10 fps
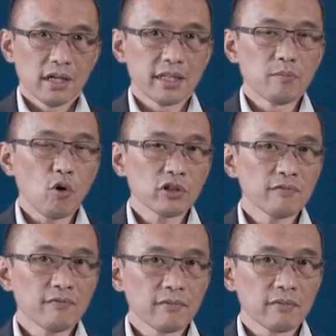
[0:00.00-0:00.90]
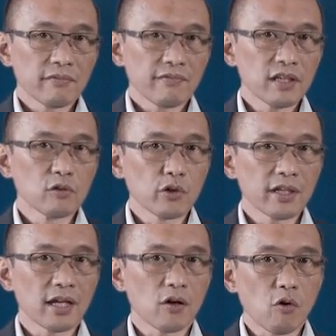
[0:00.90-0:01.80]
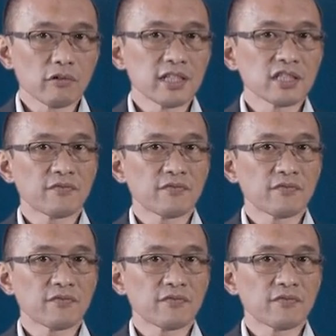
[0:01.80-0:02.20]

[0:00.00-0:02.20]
The important thing looking at all these